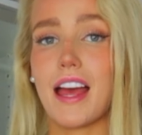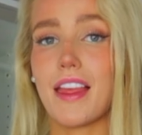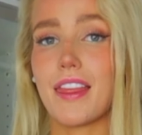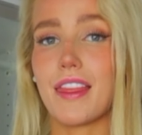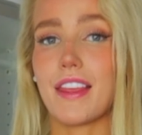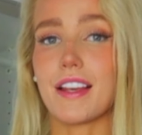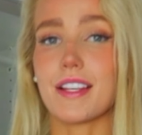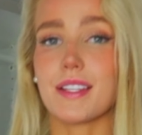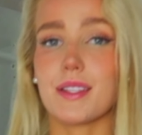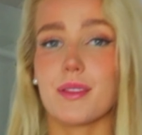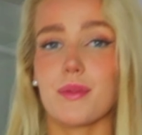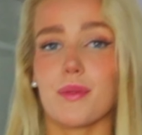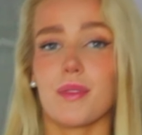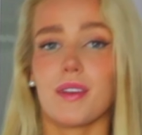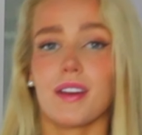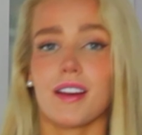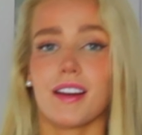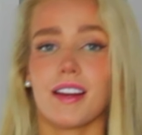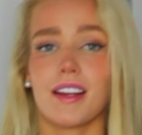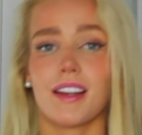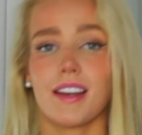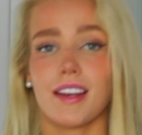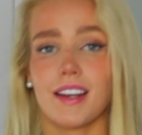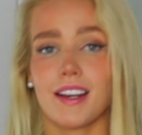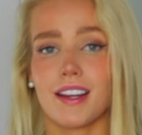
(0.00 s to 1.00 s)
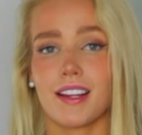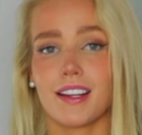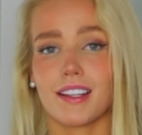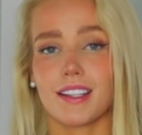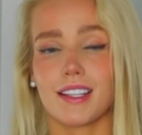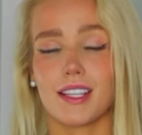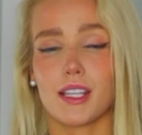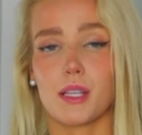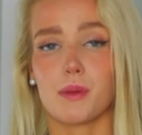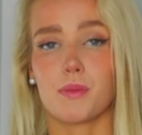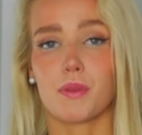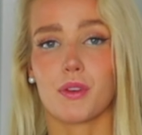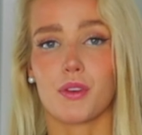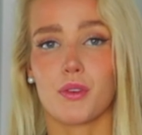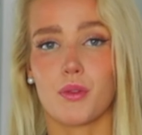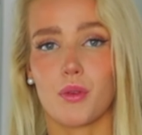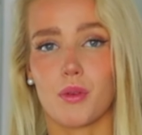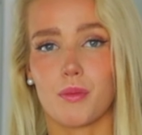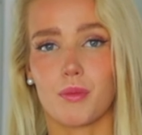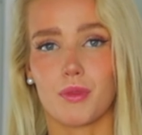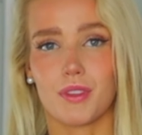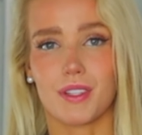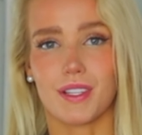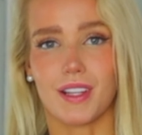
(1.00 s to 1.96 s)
This one, keep your normal